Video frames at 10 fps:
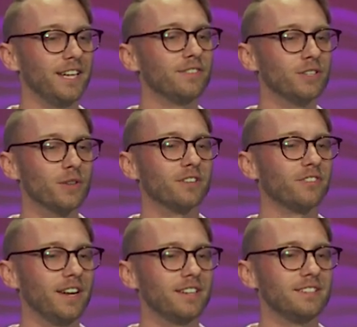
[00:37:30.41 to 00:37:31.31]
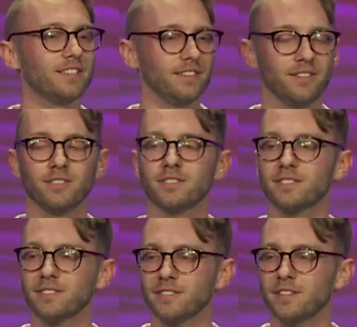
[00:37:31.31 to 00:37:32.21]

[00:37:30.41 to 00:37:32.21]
even though the fight continues,